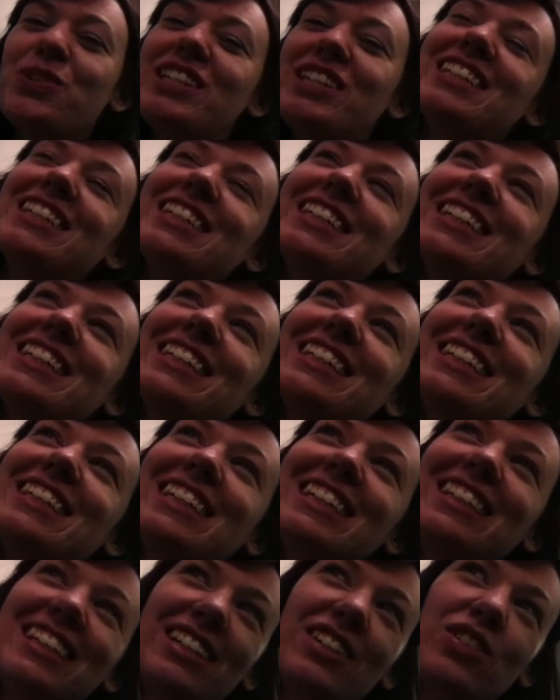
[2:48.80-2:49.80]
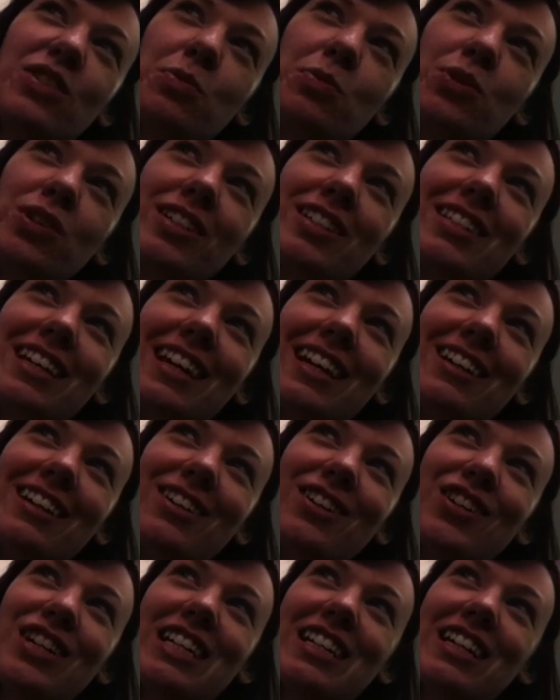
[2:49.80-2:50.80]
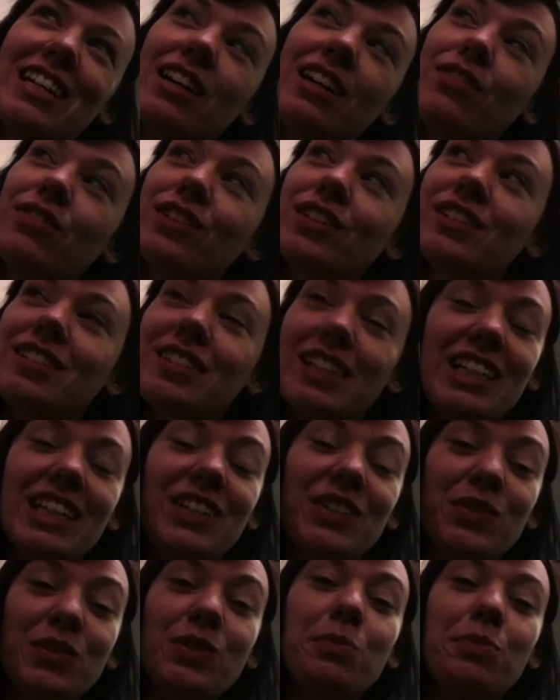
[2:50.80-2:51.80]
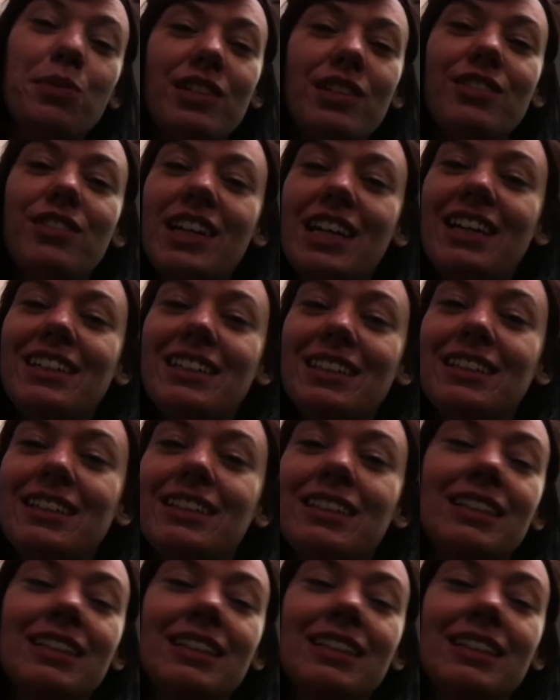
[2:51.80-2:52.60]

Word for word: we did Alanis Morissette and Green Day covers, and it was pretty rad.